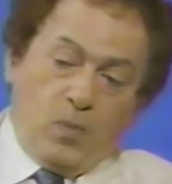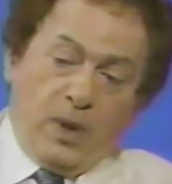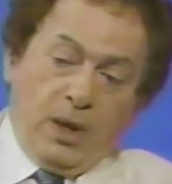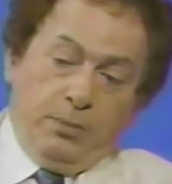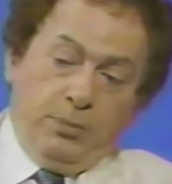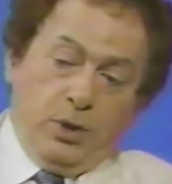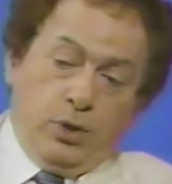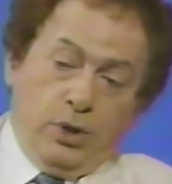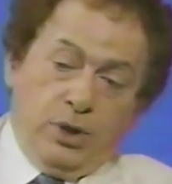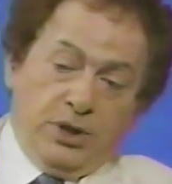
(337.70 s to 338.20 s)

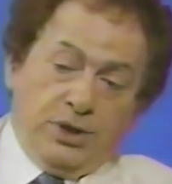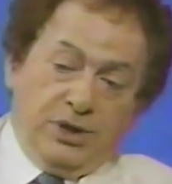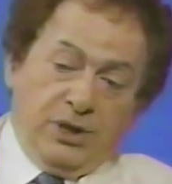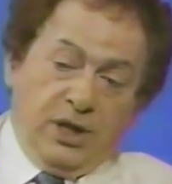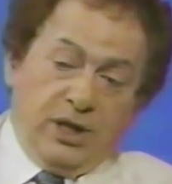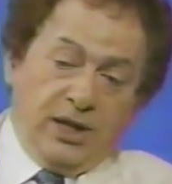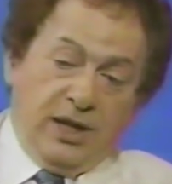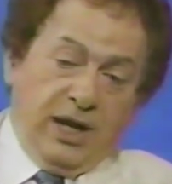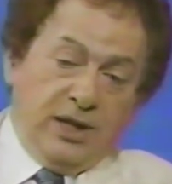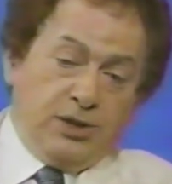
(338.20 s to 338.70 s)
because
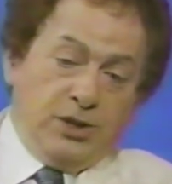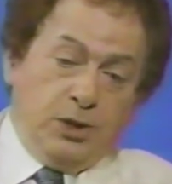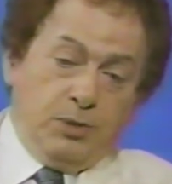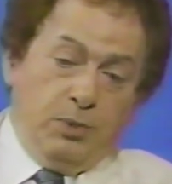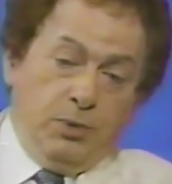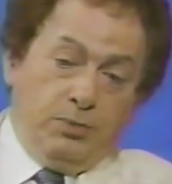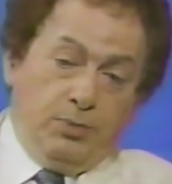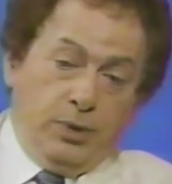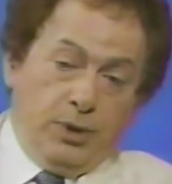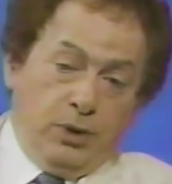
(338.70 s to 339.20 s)
Koch has
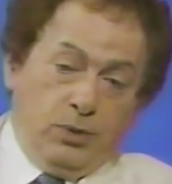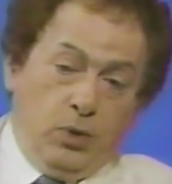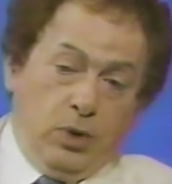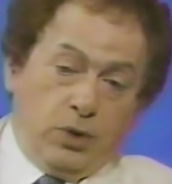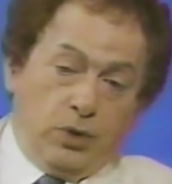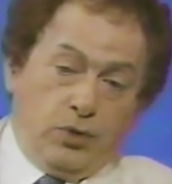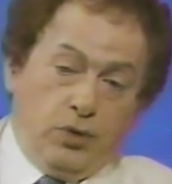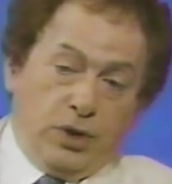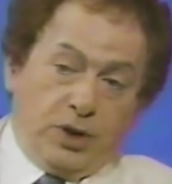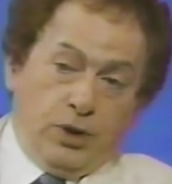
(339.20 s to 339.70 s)
been putting
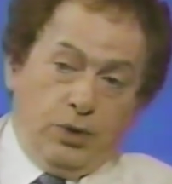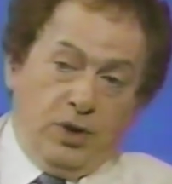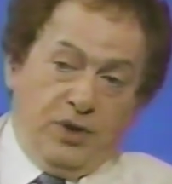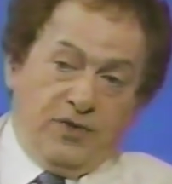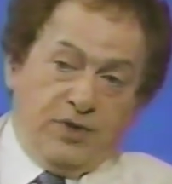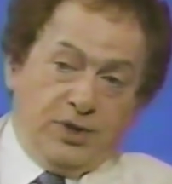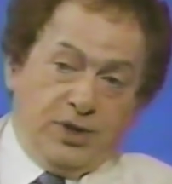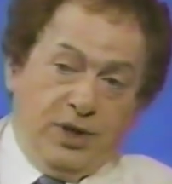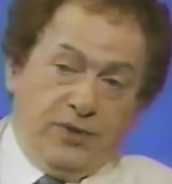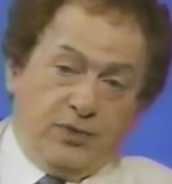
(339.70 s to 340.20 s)
one crook in
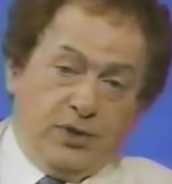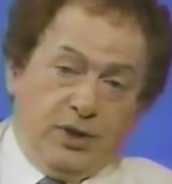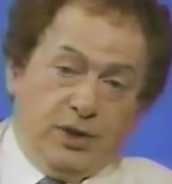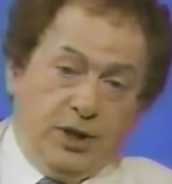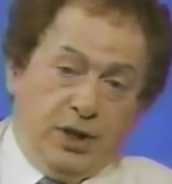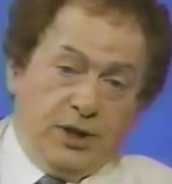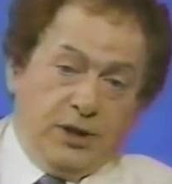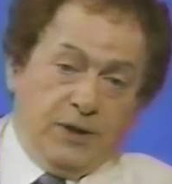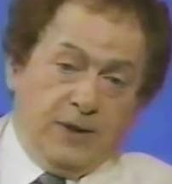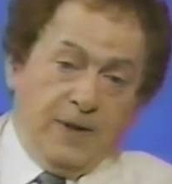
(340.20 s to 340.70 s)
office after
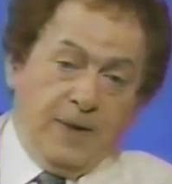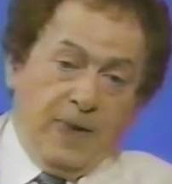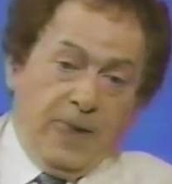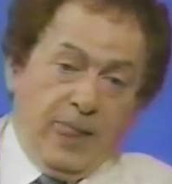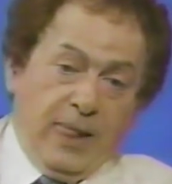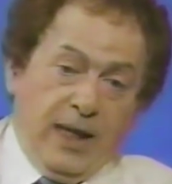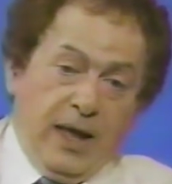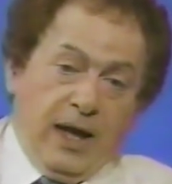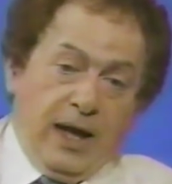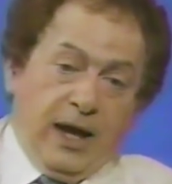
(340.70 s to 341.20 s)
another,
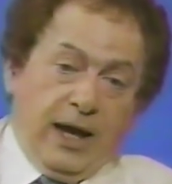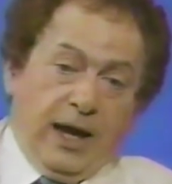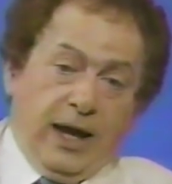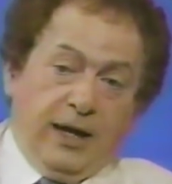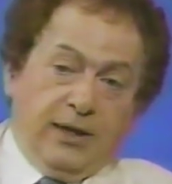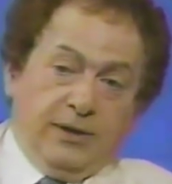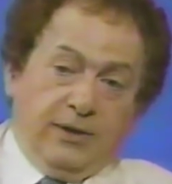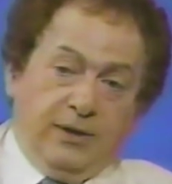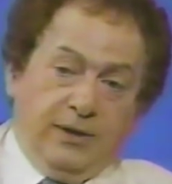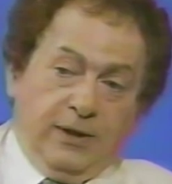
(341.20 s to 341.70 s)

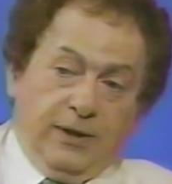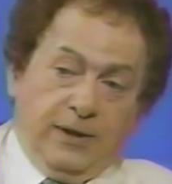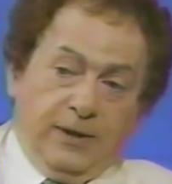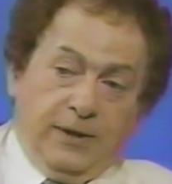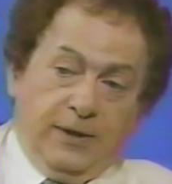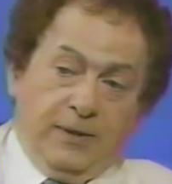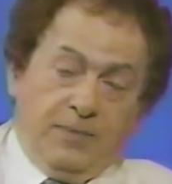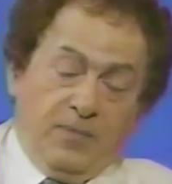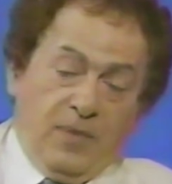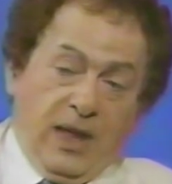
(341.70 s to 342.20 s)
and
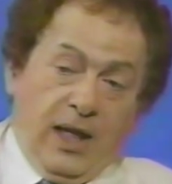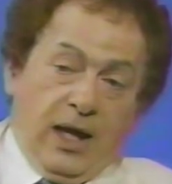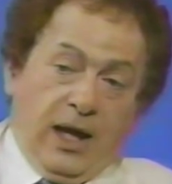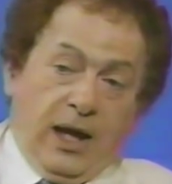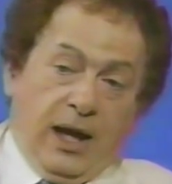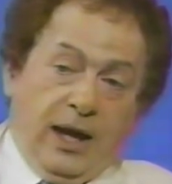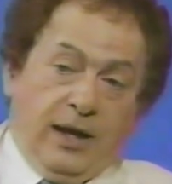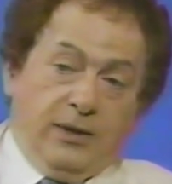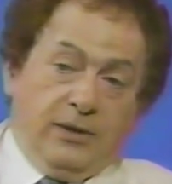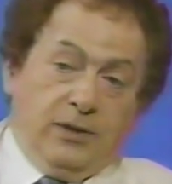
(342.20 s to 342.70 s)

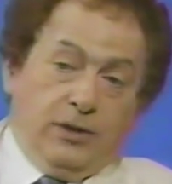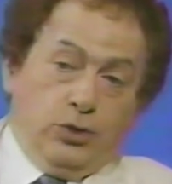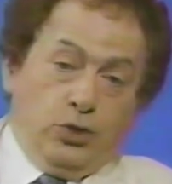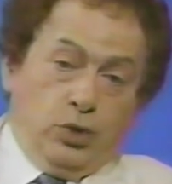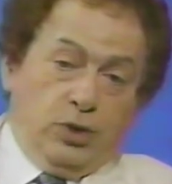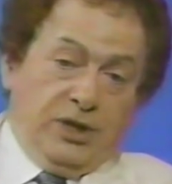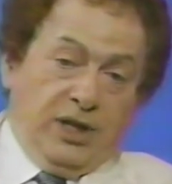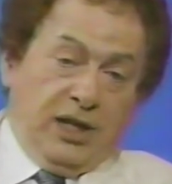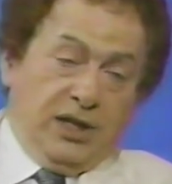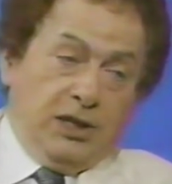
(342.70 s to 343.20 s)

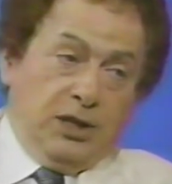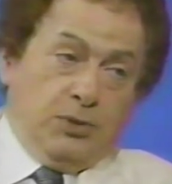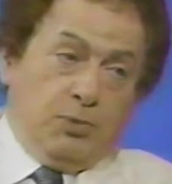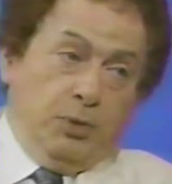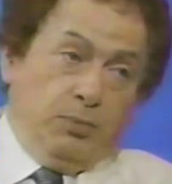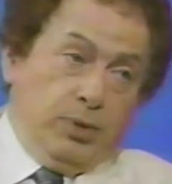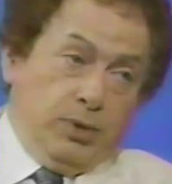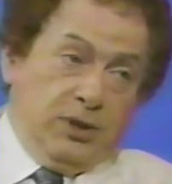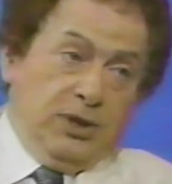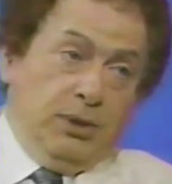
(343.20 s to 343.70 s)
Giuliani has
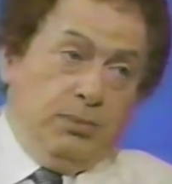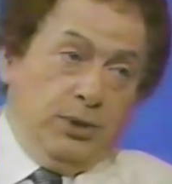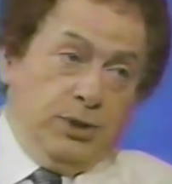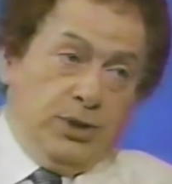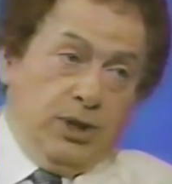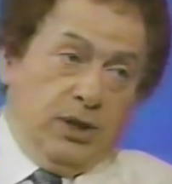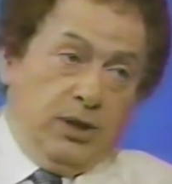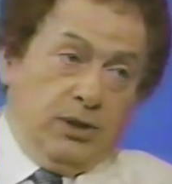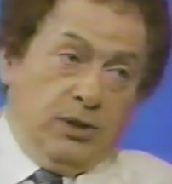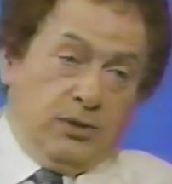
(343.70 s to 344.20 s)
been putting them in
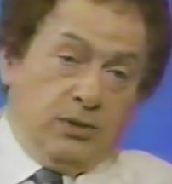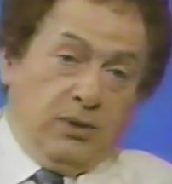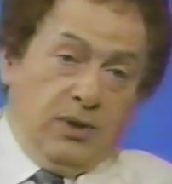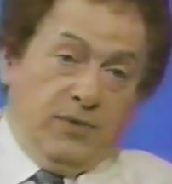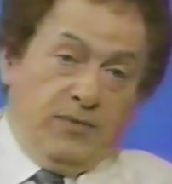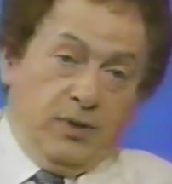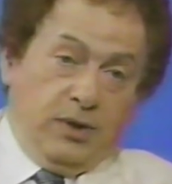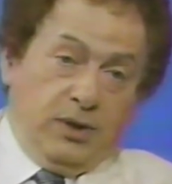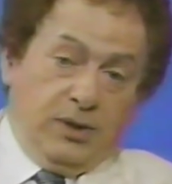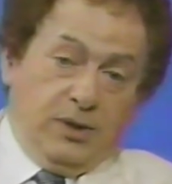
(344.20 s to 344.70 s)
jail. So I figured,